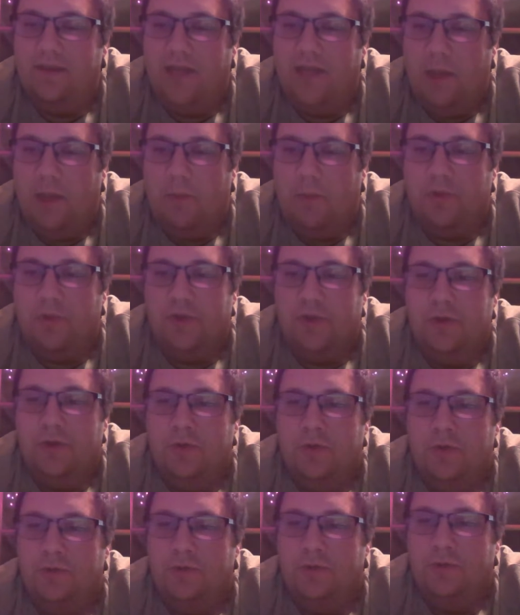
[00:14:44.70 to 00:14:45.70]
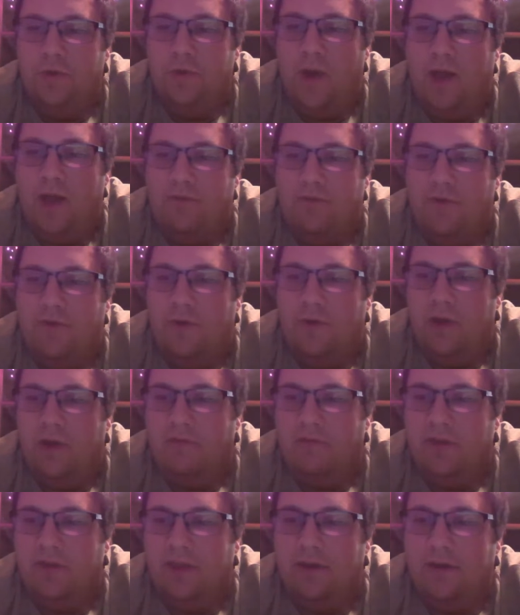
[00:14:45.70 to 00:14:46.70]
Come up with a new iPhone
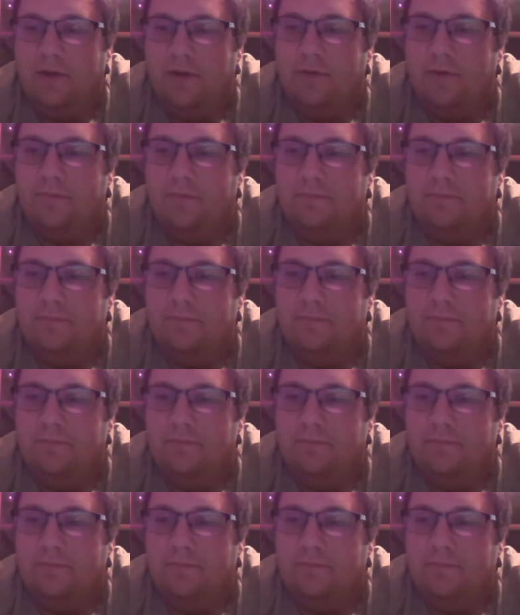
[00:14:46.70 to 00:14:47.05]
every year.